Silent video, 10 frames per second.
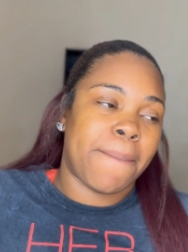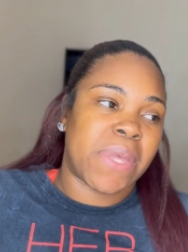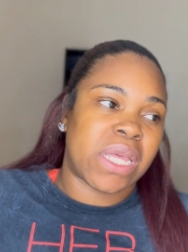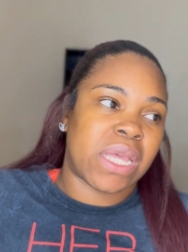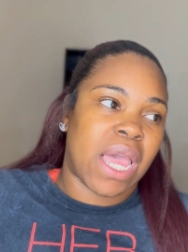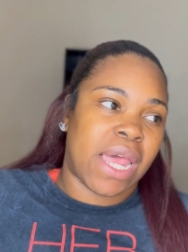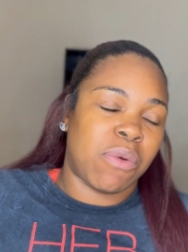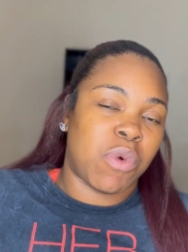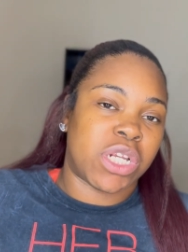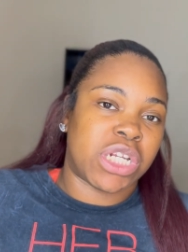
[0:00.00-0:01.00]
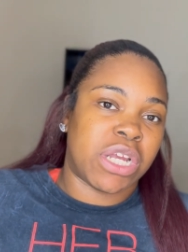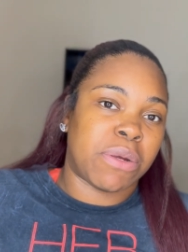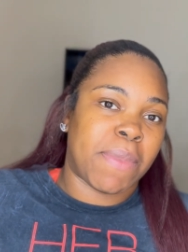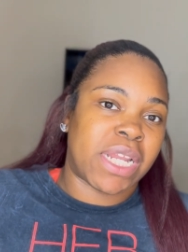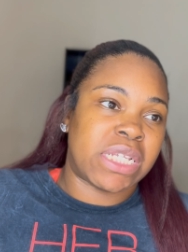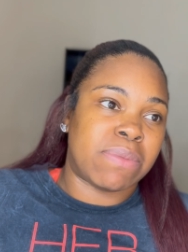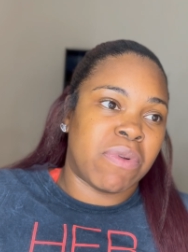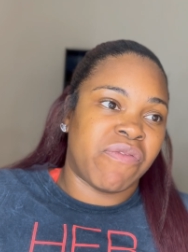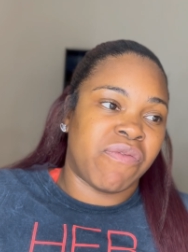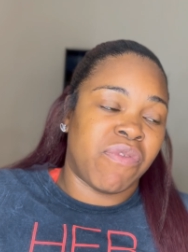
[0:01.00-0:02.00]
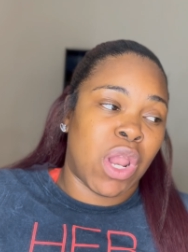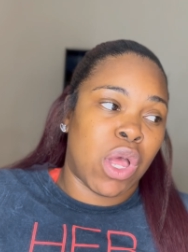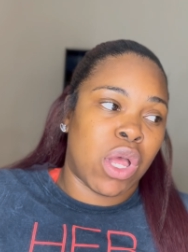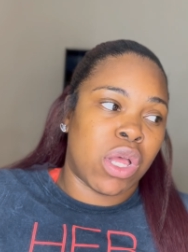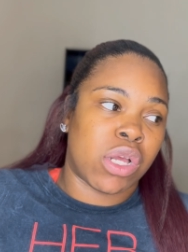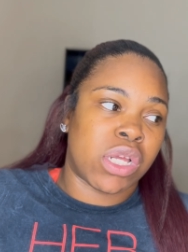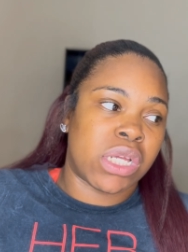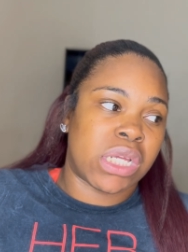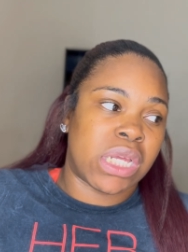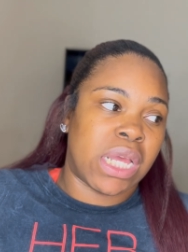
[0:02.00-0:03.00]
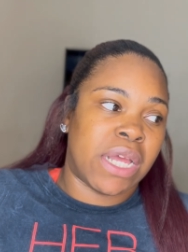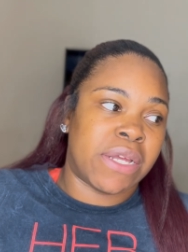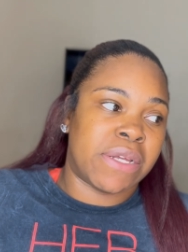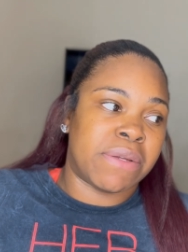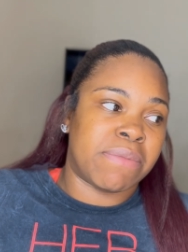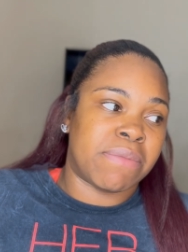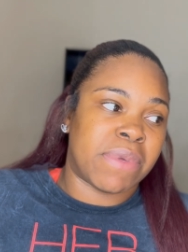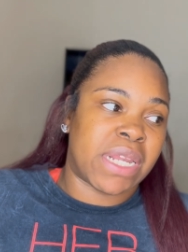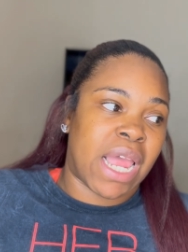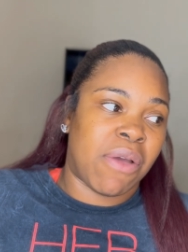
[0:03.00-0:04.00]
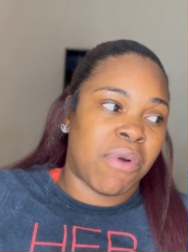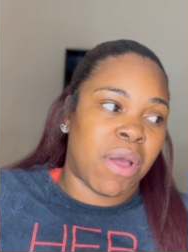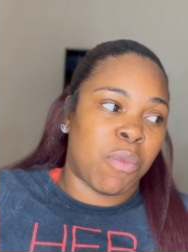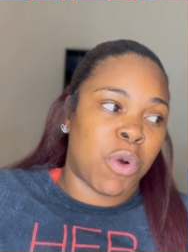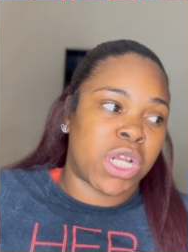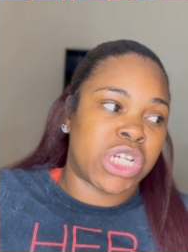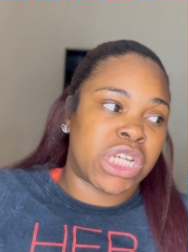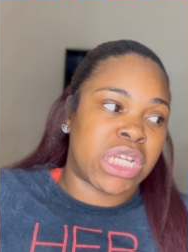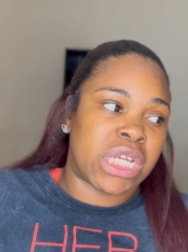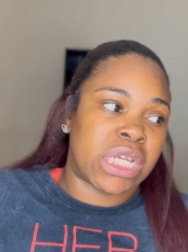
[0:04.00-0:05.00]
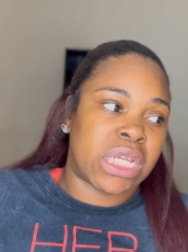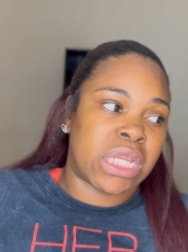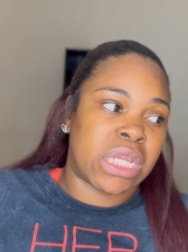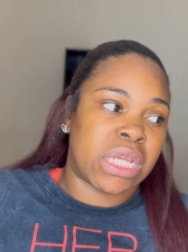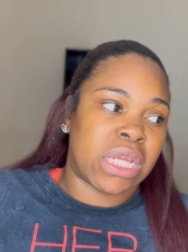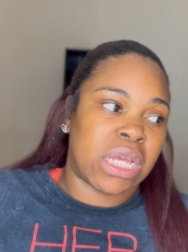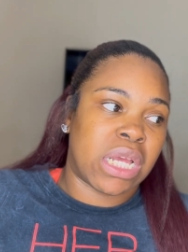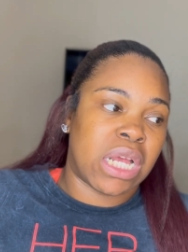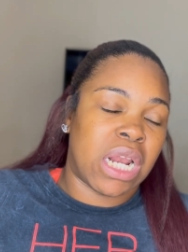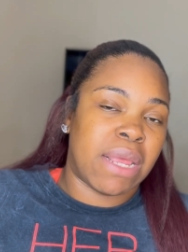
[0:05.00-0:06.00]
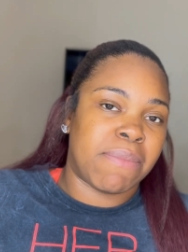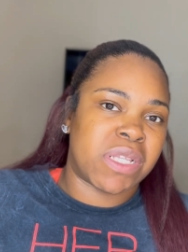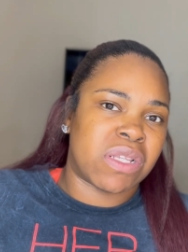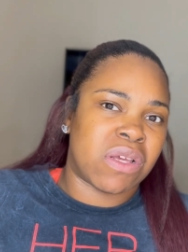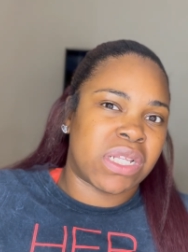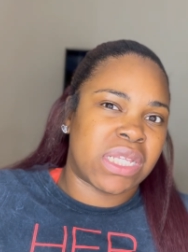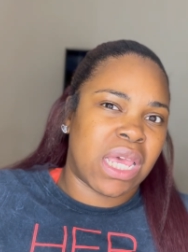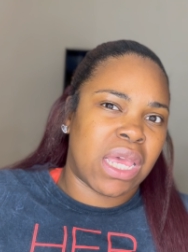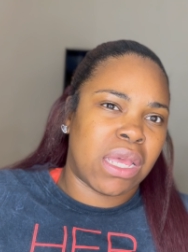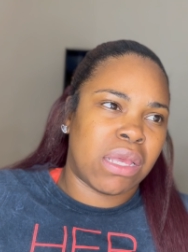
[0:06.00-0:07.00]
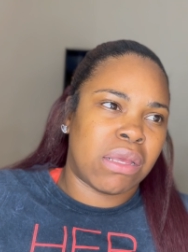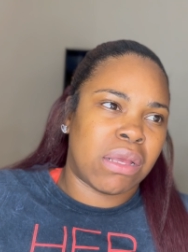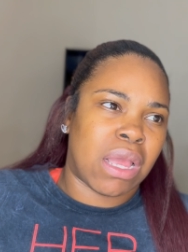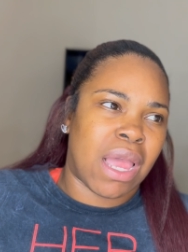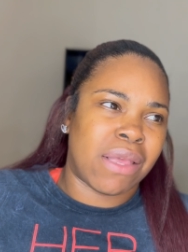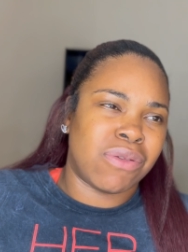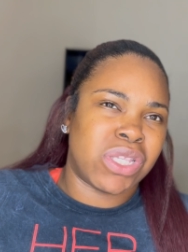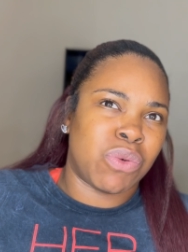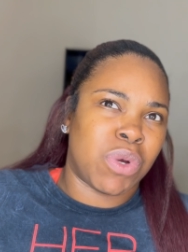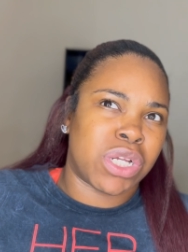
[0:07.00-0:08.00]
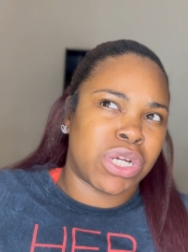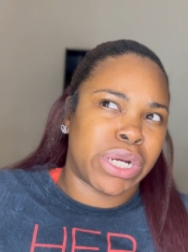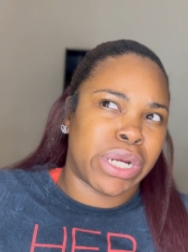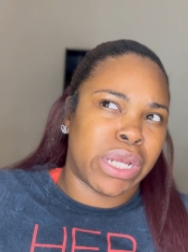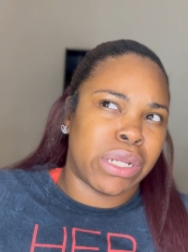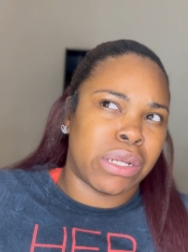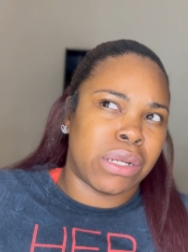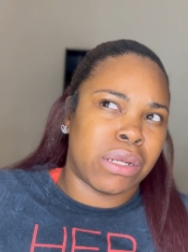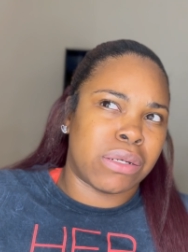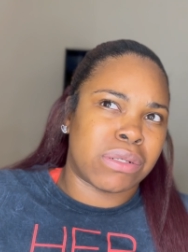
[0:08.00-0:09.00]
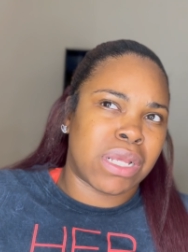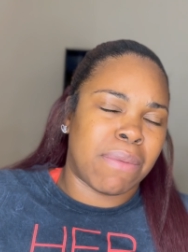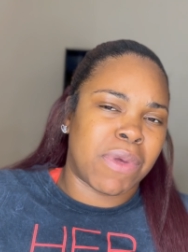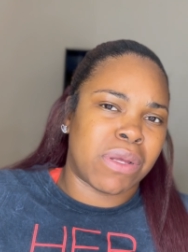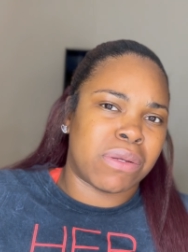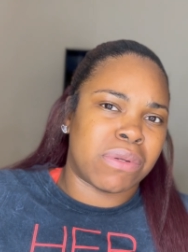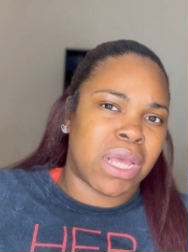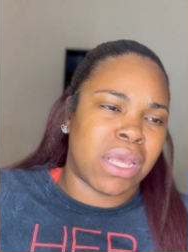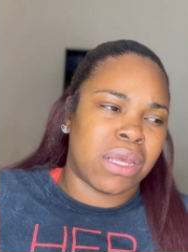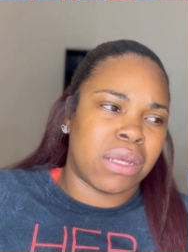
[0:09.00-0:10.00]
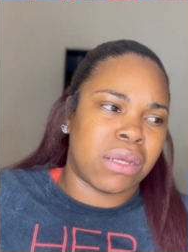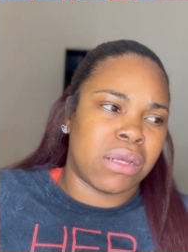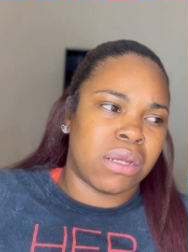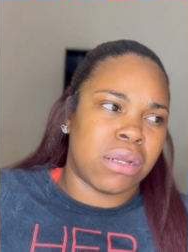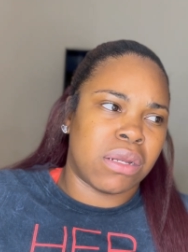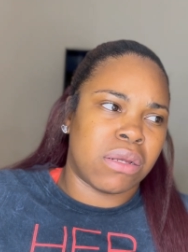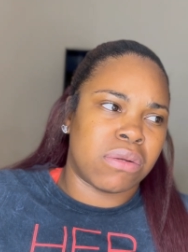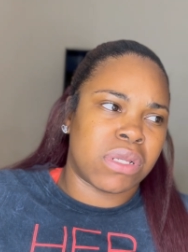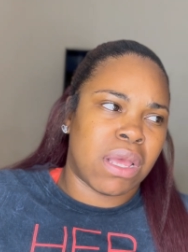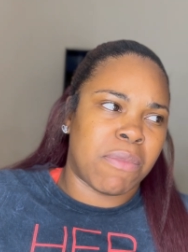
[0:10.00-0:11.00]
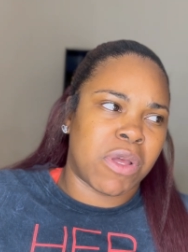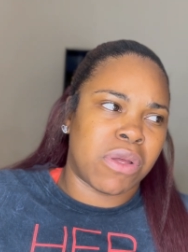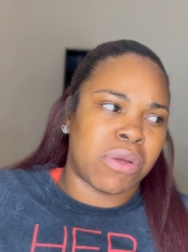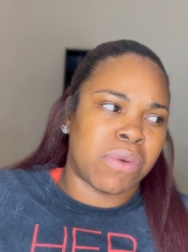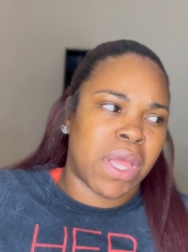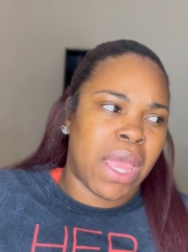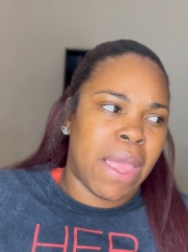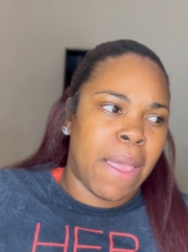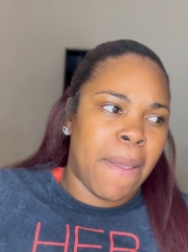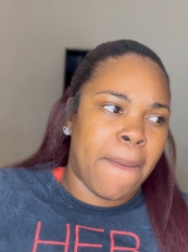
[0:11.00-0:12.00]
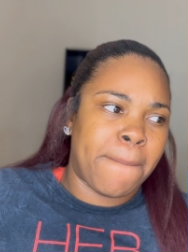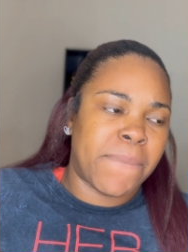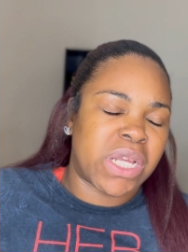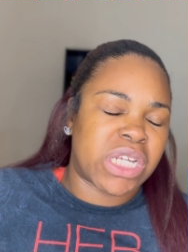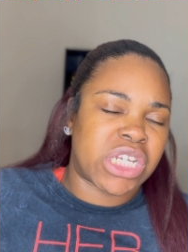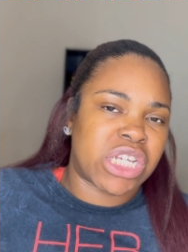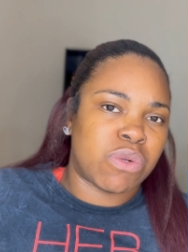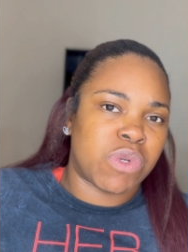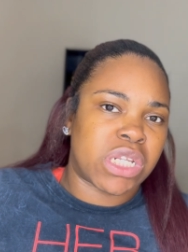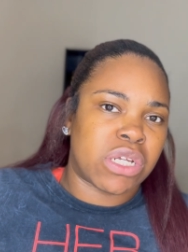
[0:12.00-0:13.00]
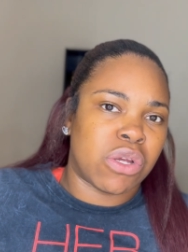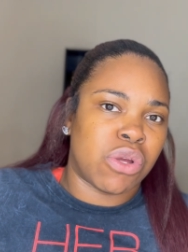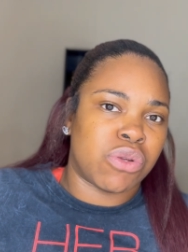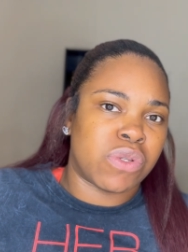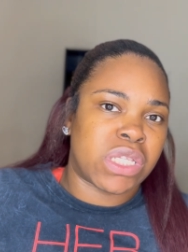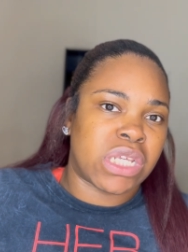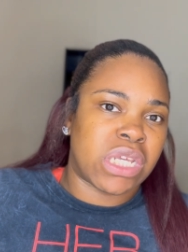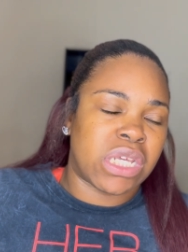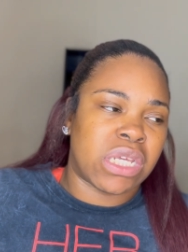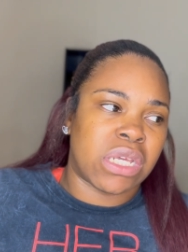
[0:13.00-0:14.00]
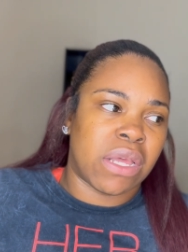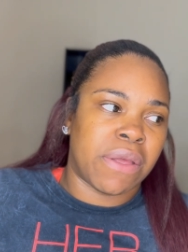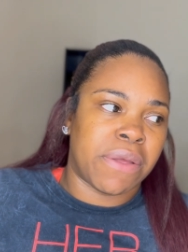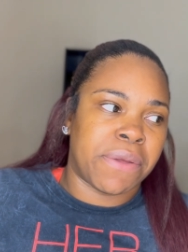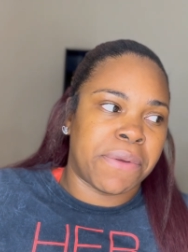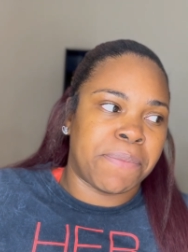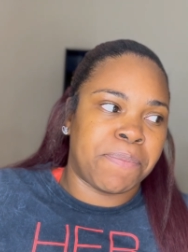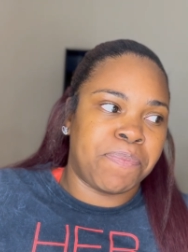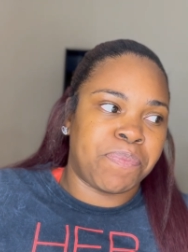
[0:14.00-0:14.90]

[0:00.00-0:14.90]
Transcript: but I don't watch everybody's vlog. Um, now I'm watching Glamazante. I used to watch her a long time ago, like a long time ago. But she went to go see um,